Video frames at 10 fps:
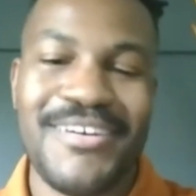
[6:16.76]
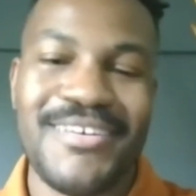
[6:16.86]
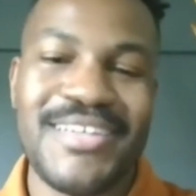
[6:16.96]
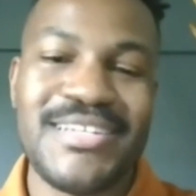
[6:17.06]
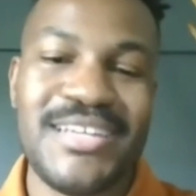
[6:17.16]

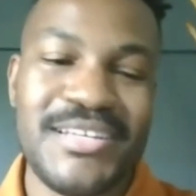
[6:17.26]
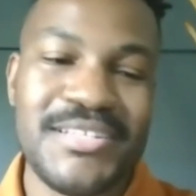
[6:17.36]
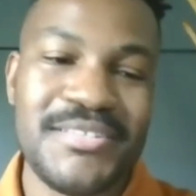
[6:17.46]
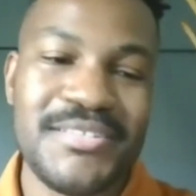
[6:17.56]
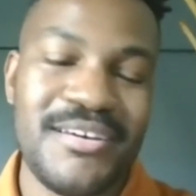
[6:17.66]

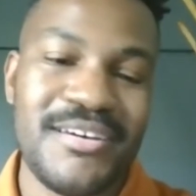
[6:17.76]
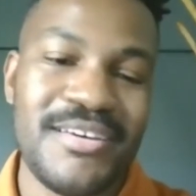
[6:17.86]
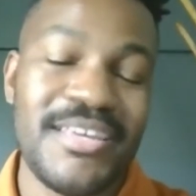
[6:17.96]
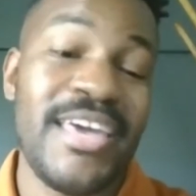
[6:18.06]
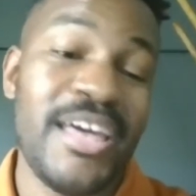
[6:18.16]

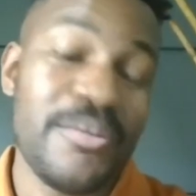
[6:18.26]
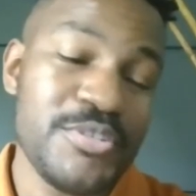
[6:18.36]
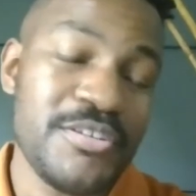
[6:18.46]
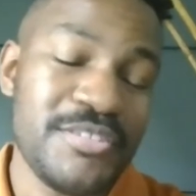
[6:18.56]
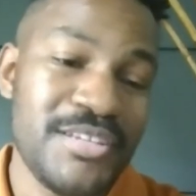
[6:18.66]
it can
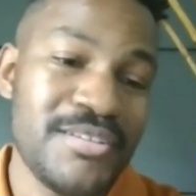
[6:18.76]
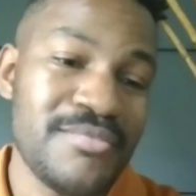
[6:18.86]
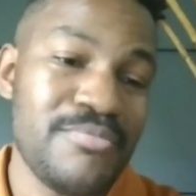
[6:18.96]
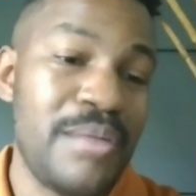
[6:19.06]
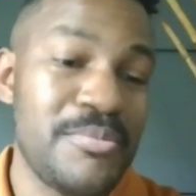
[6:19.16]
result
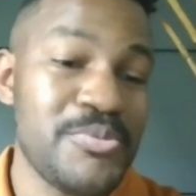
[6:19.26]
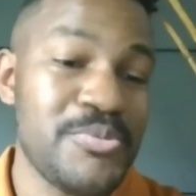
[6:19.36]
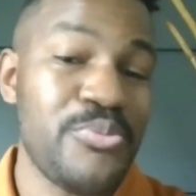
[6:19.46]
in problems with